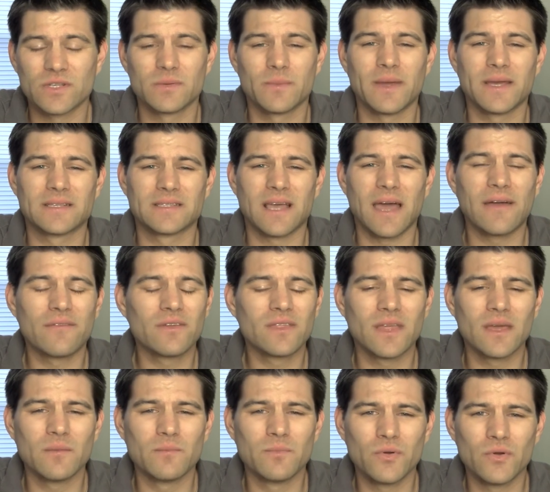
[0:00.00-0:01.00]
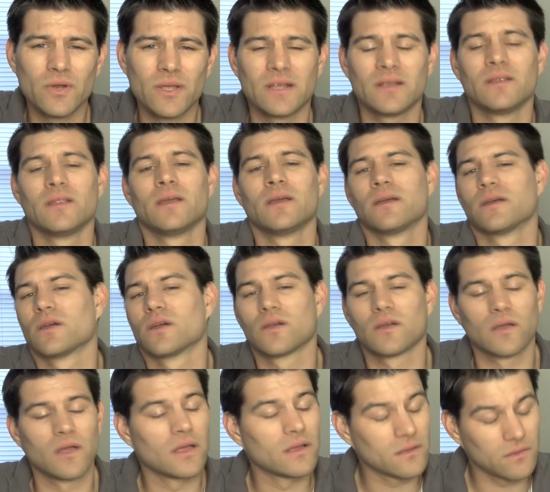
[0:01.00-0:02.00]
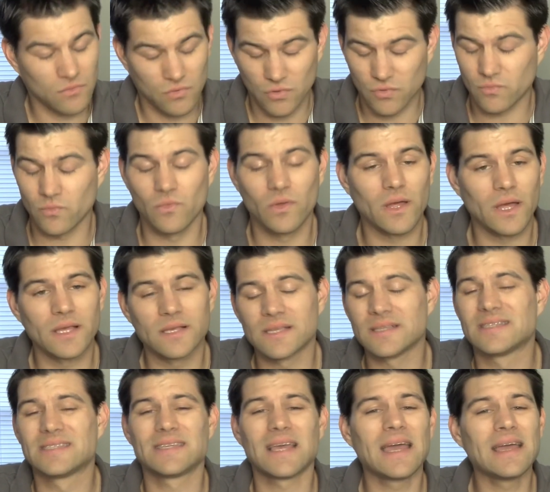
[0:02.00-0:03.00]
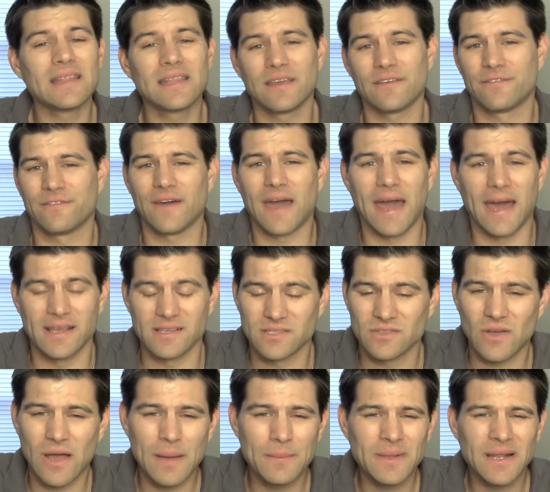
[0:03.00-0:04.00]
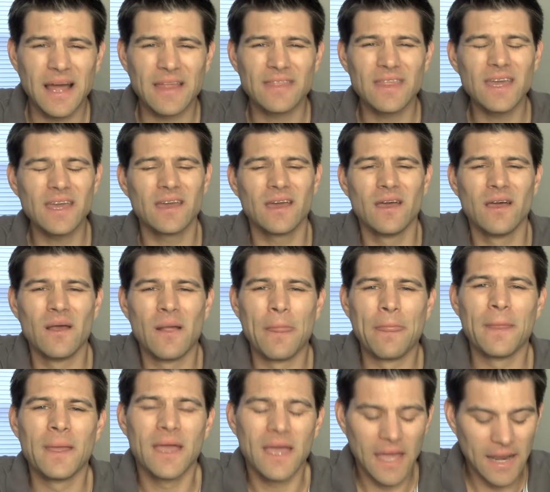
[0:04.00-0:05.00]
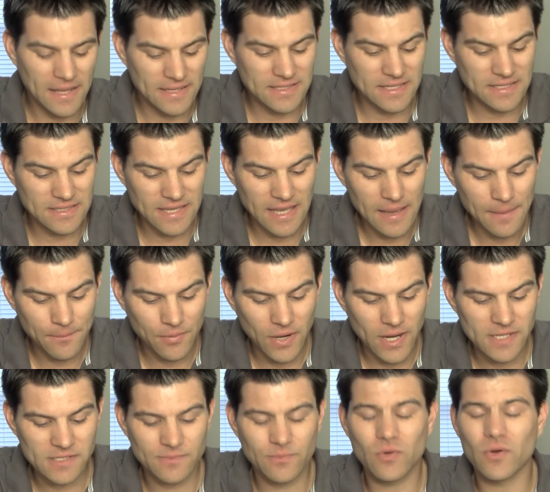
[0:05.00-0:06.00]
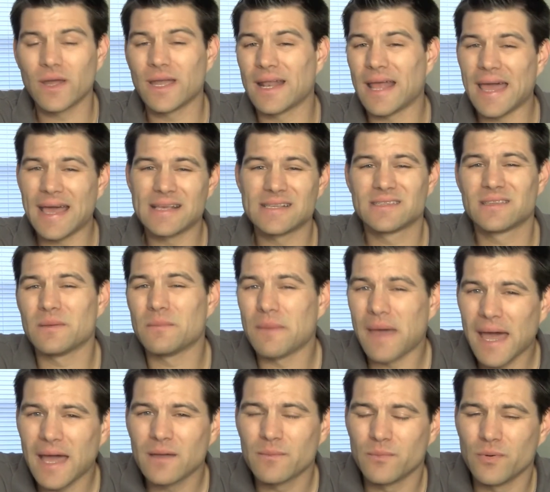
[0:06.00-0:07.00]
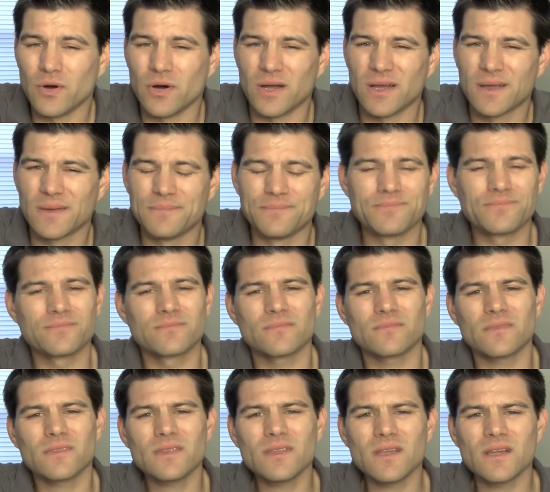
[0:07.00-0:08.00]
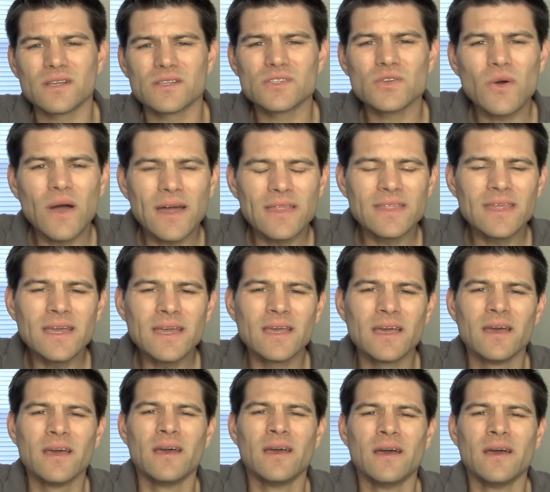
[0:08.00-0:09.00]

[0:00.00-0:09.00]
which makes everything booting insanely fast. So I mean, and it's the same price point as the MacBook. So I think